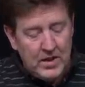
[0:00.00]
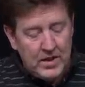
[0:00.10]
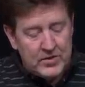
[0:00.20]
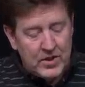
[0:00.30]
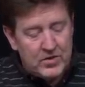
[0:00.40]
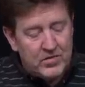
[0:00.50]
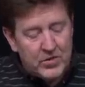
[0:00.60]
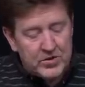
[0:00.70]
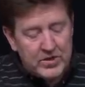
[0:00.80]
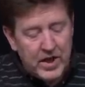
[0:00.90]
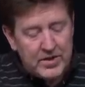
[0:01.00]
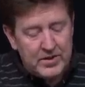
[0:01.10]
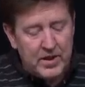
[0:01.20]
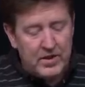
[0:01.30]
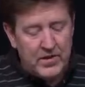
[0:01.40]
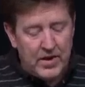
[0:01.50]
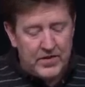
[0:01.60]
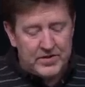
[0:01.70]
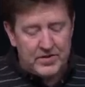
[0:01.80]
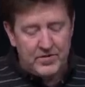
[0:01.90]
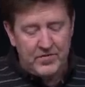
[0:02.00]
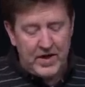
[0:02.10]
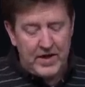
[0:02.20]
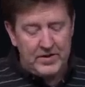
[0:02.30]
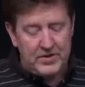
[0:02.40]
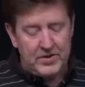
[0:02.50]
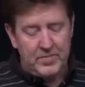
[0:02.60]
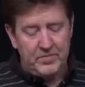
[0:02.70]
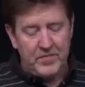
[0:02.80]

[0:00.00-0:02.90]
It says in verse nineteen, then the Ziphites